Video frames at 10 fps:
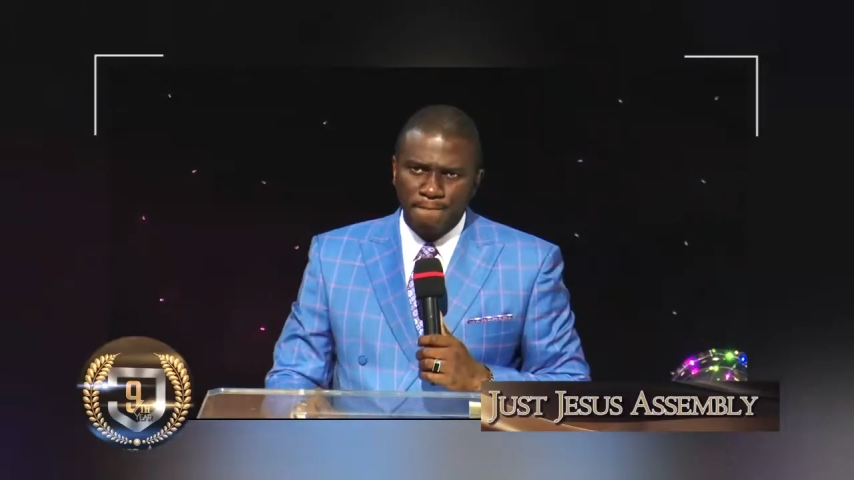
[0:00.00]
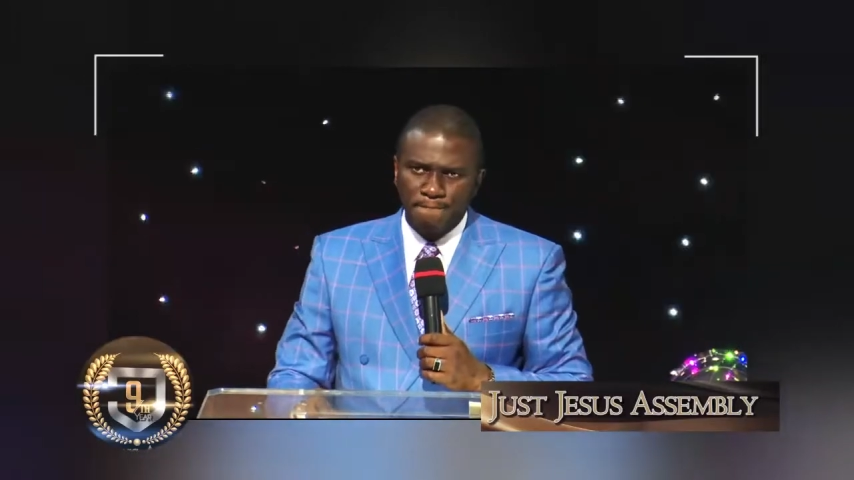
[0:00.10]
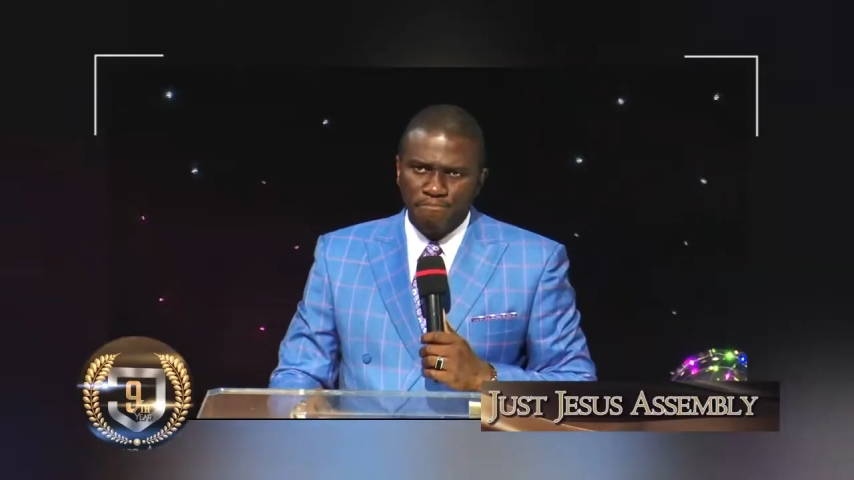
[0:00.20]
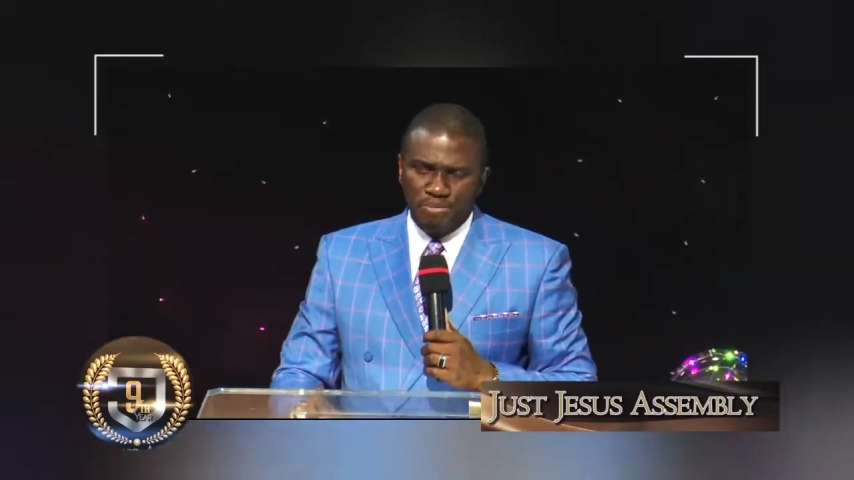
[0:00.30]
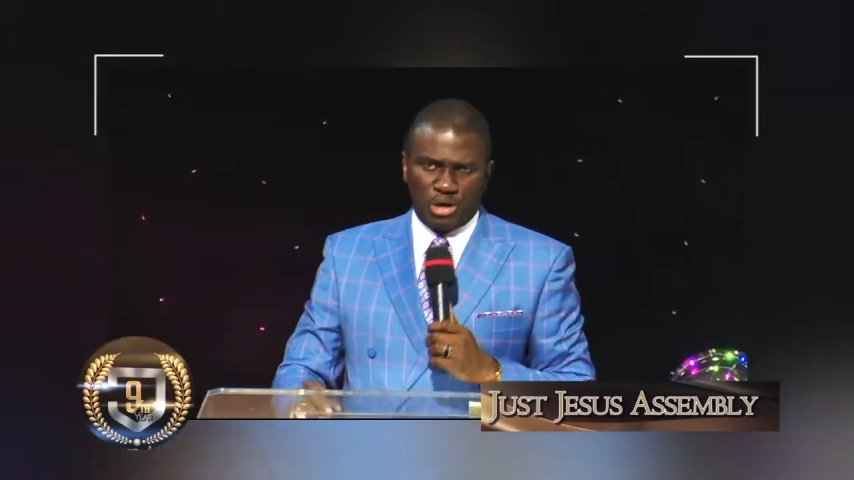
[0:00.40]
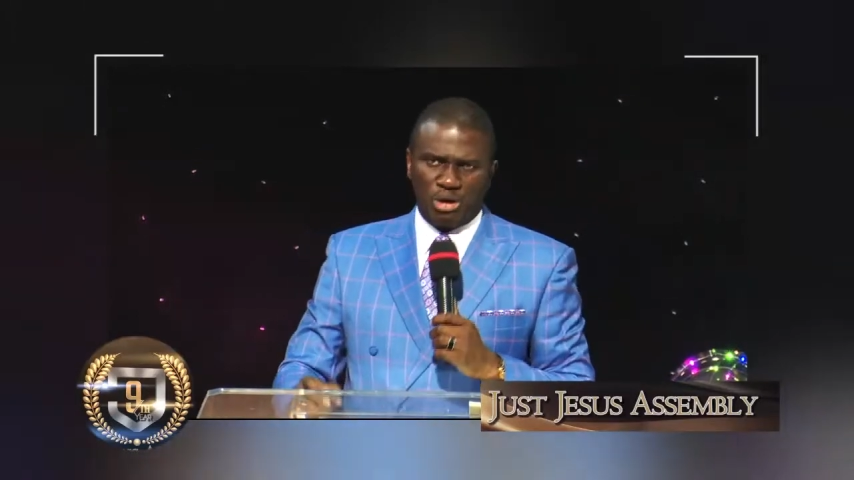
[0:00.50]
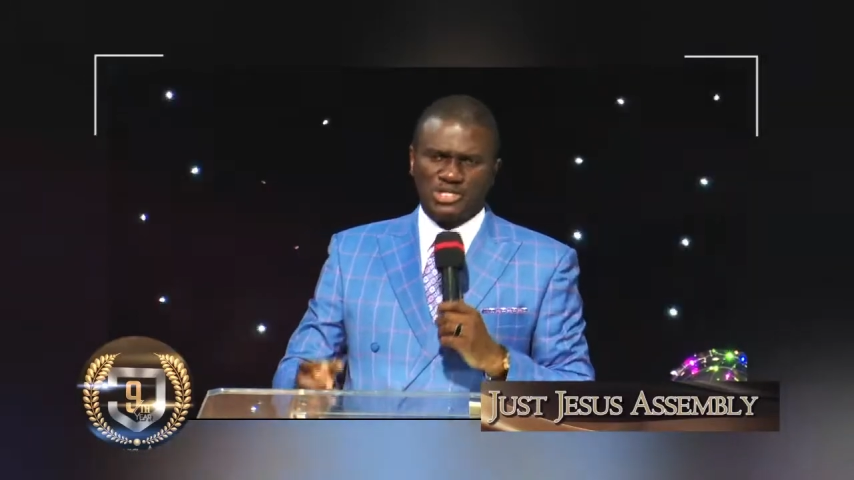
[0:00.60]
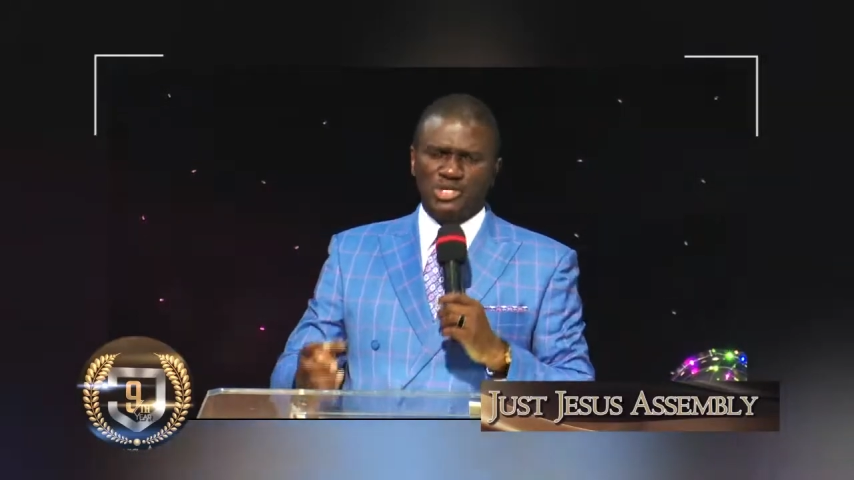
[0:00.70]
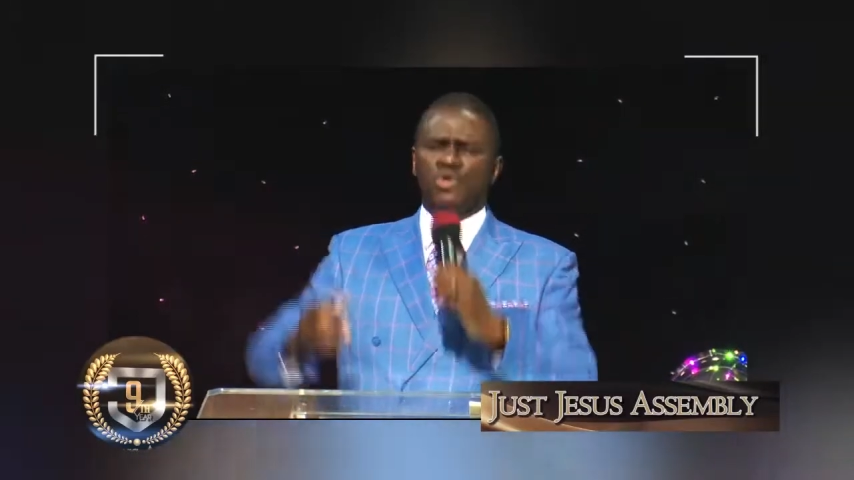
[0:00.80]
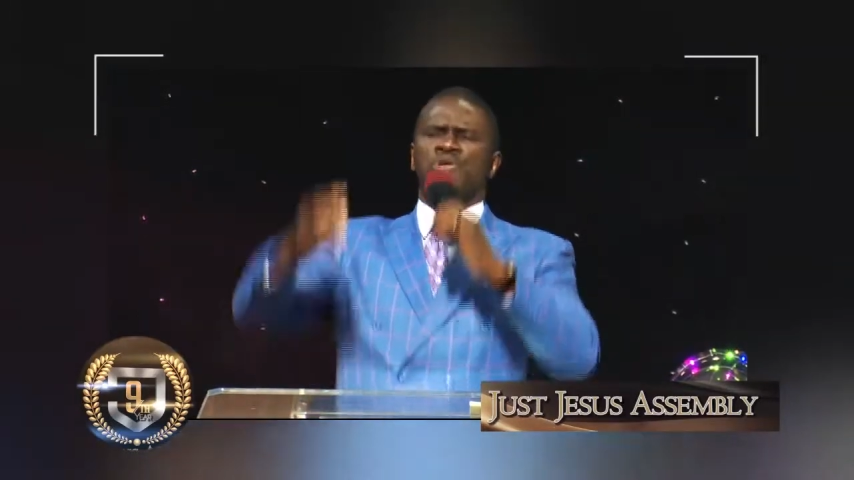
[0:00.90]

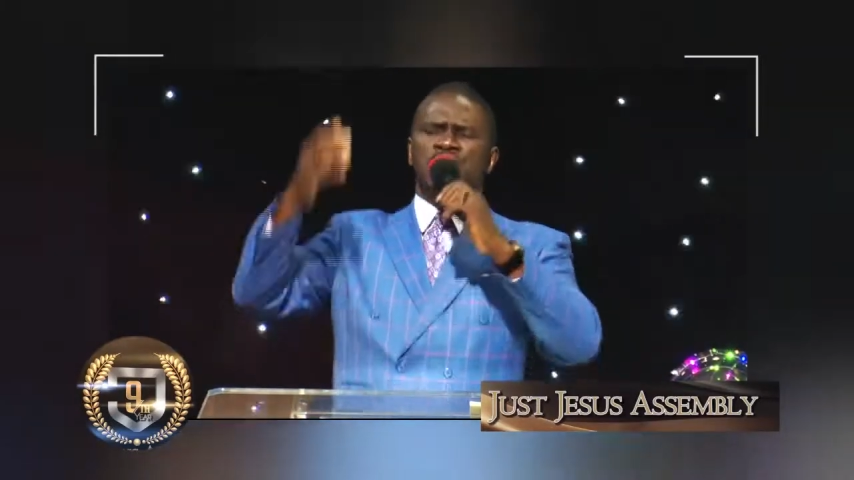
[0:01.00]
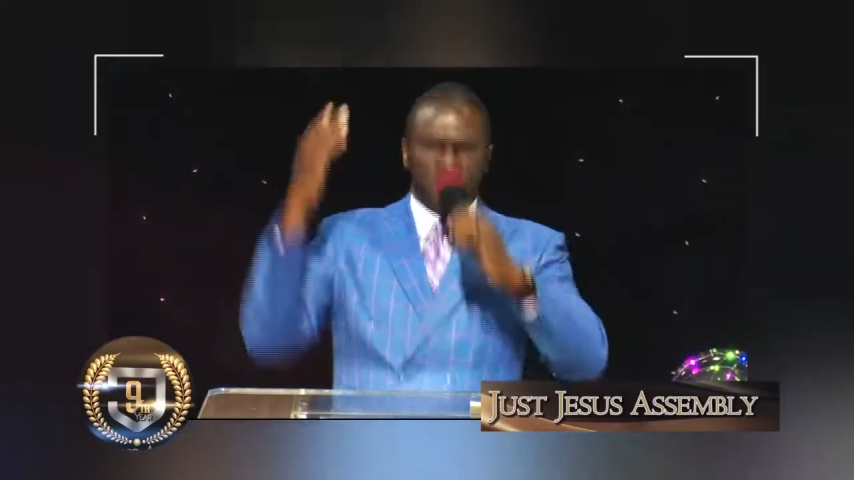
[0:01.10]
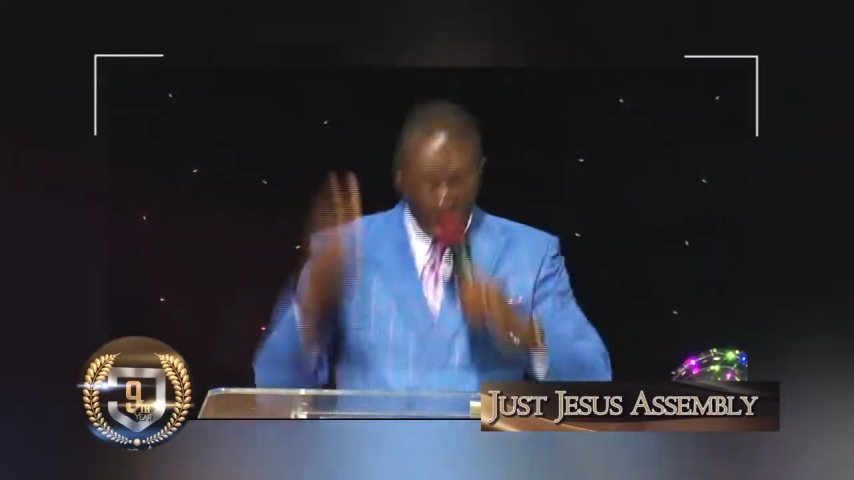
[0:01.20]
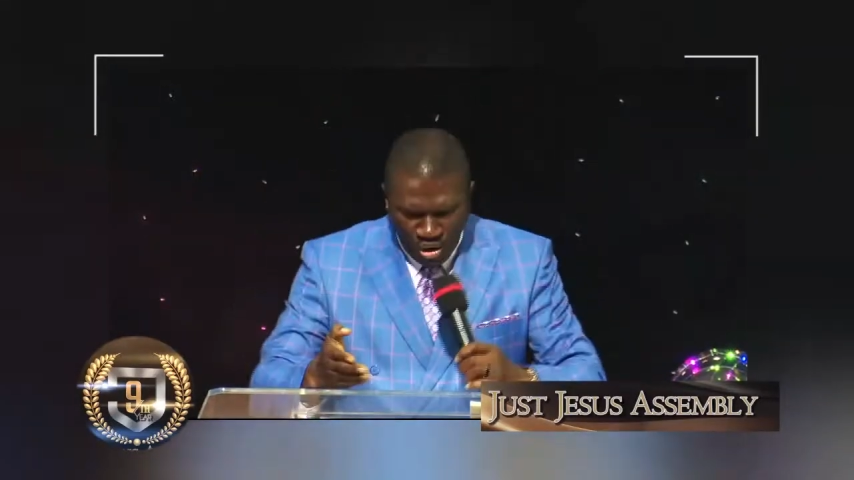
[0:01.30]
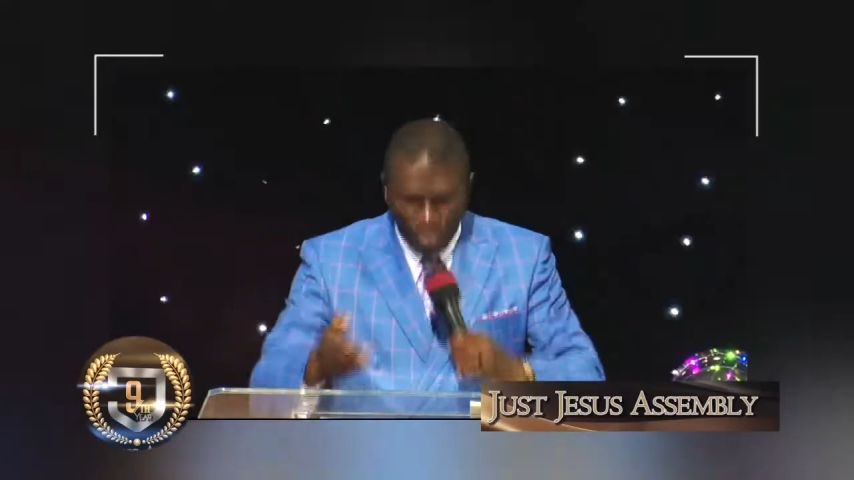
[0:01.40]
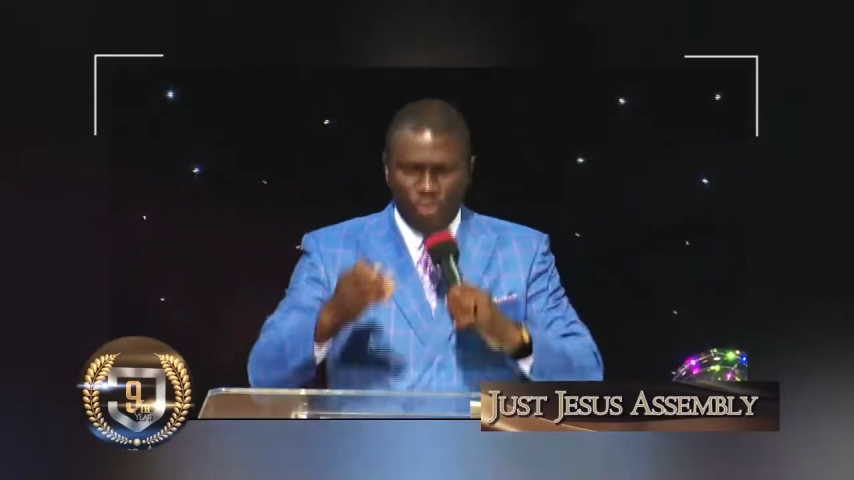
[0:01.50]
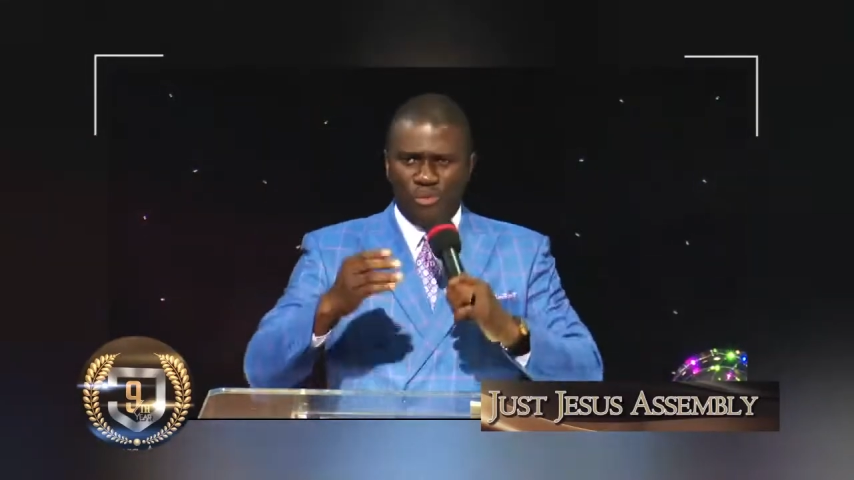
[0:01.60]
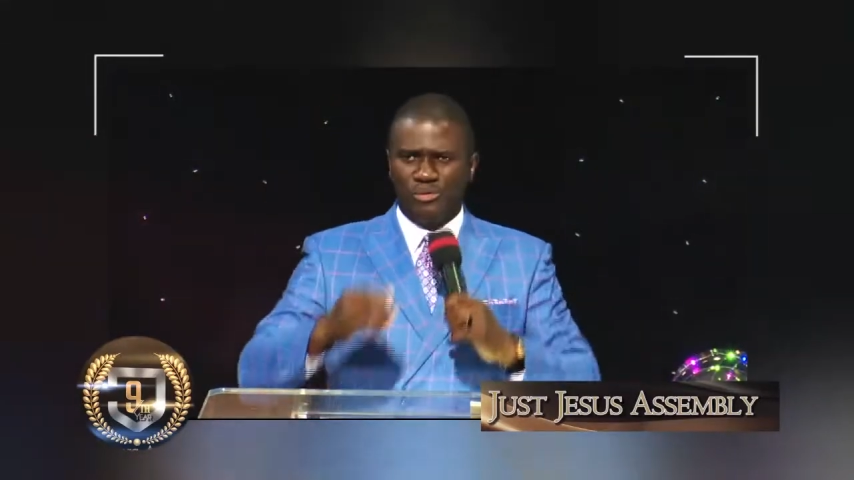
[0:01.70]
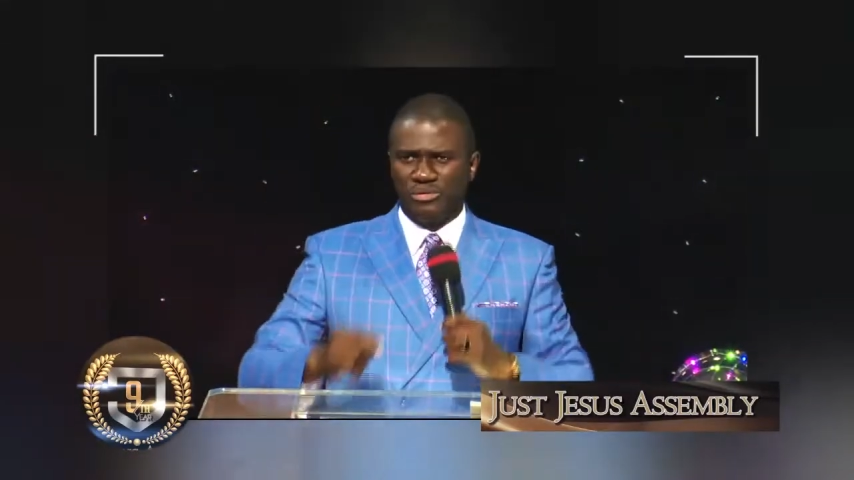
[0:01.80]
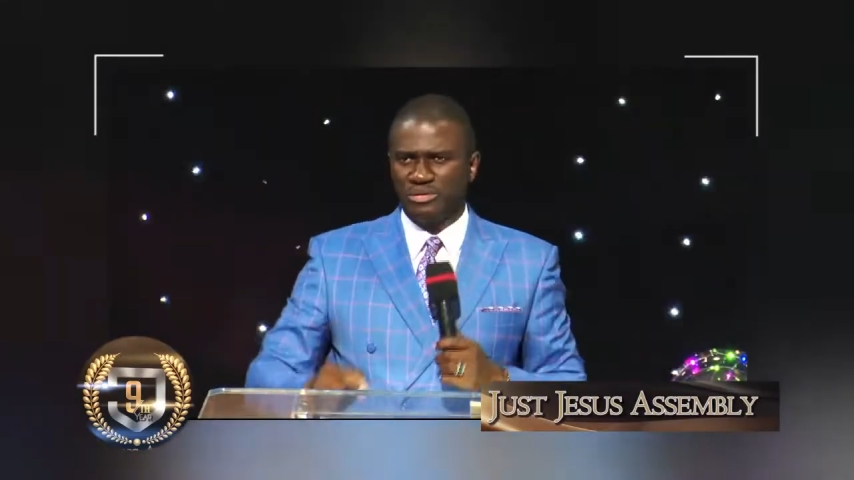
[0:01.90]
Because you
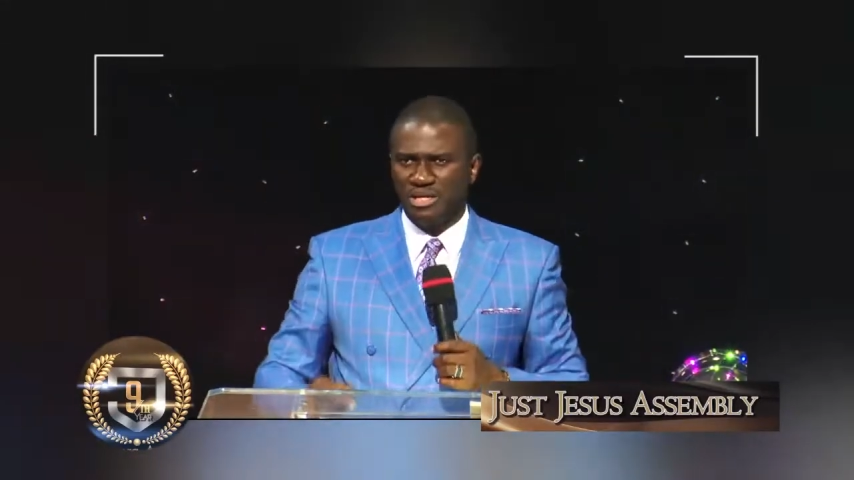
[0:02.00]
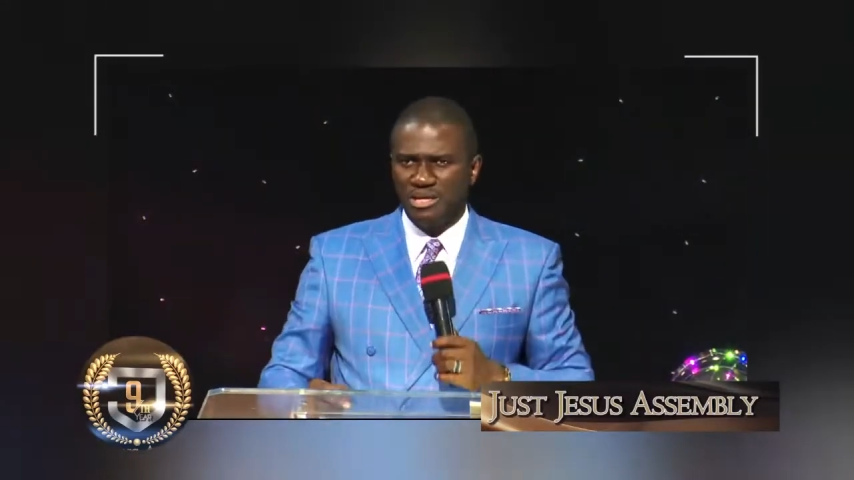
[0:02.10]
know,